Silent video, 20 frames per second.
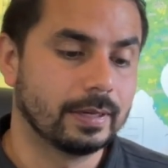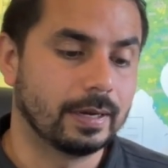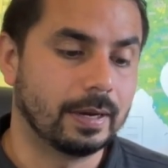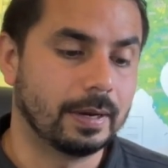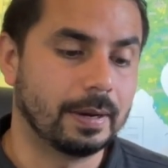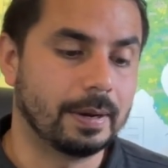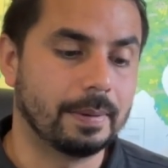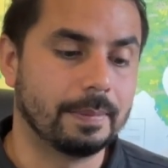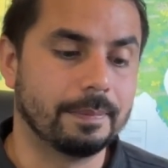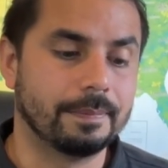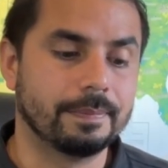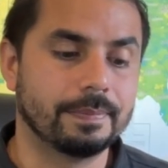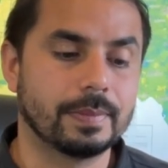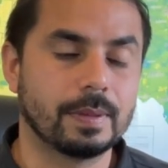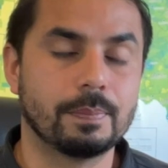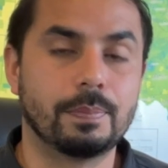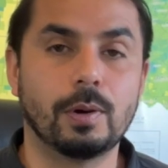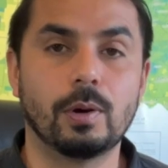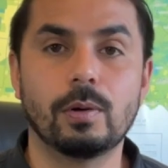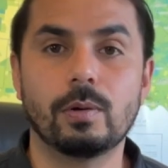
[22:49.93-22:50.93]

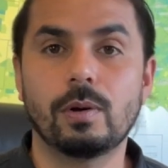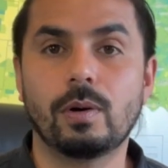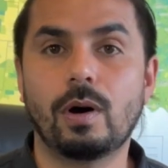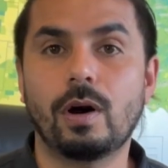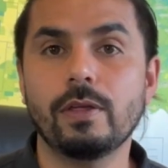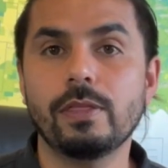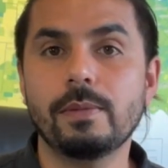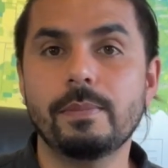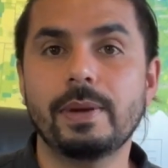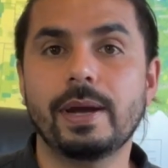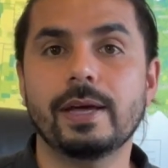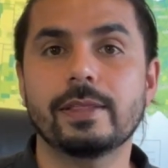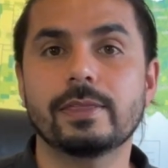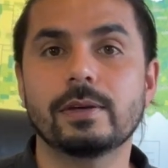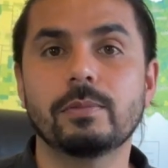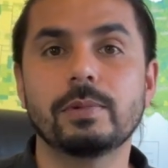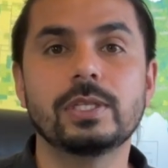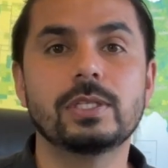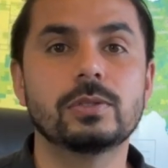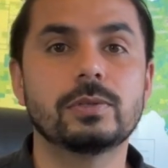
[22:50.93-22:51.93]
But all the math
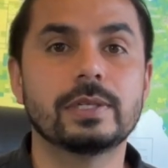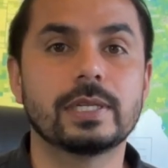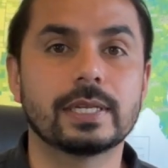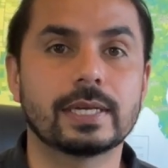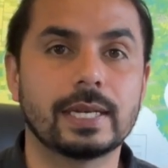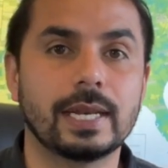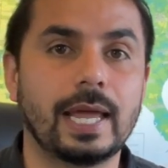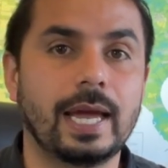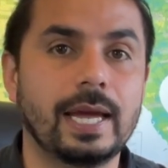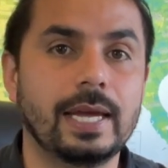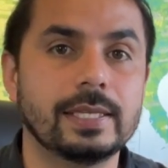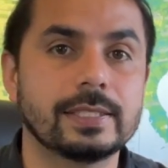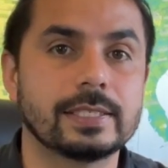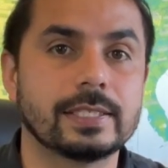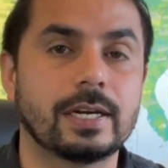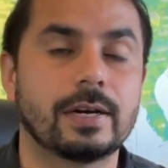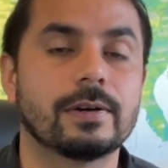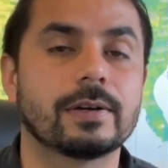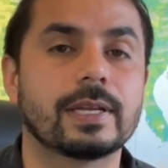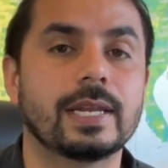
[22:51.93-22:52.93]
that we do in class,
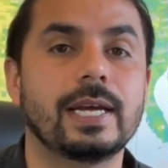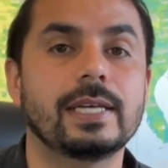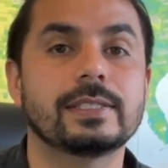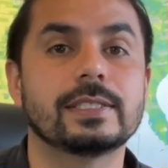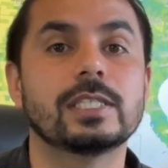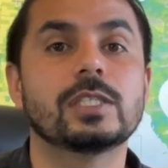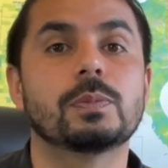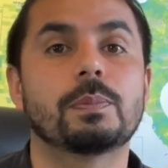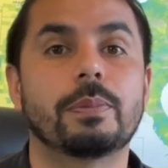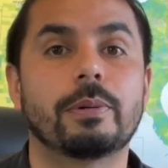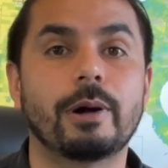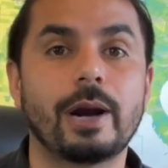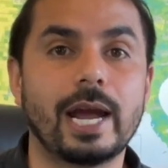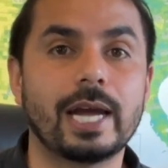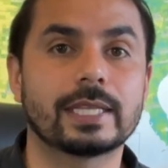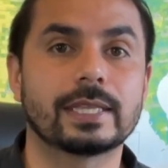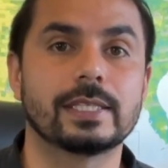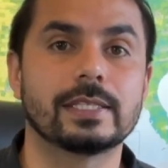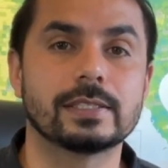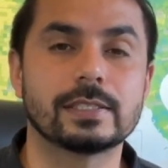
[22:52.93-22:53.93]
in our class, it's
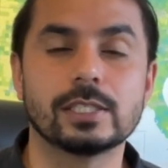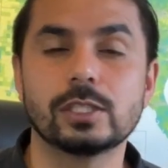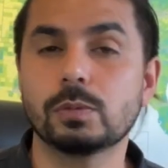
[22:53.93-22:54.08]
practice.